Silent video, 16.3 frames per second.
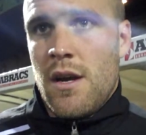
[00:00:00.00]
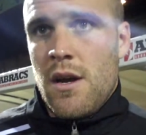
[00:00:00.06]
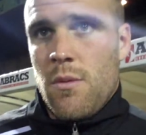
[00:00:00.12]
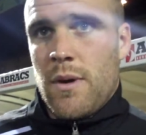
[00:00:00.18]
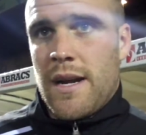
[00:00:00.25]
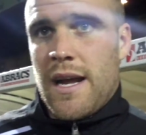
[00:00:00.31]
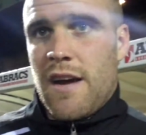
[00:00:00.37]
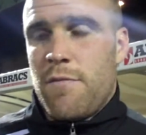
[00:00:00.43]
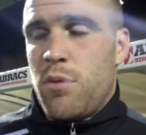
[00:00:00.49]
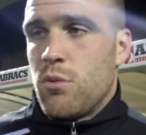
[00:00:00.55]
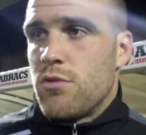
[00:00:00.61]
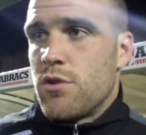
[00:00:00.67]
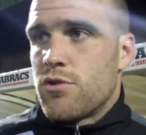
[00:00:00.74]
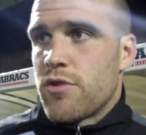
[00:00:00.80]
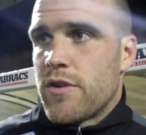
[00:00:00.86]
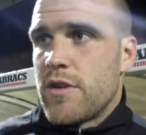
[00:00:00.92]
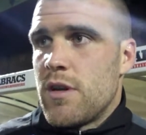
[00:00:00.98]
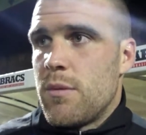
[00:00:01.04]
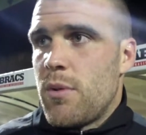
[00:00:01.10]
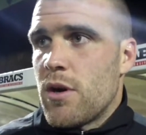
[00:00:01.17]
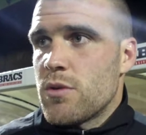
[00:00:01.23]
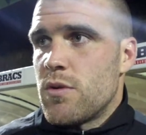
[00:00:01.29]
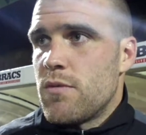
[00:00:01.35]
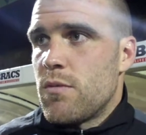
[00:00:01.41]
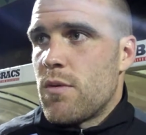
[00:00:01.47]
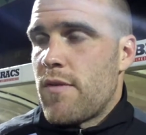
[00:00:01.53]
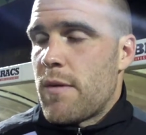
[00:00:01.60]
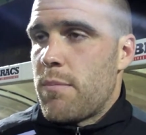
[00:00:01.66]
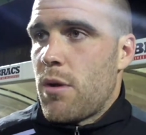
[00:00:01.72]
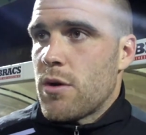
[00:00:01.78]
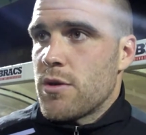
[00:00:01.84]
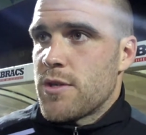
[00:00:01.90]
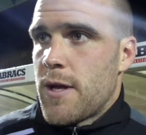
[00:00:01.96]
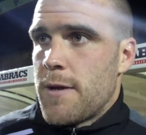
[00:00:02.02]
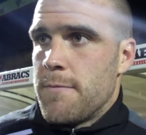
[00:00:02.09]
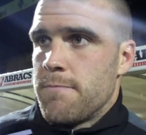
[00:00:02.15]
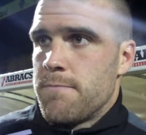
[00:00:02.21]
when they've pulled the trigger in the box, we've, we've had blocks there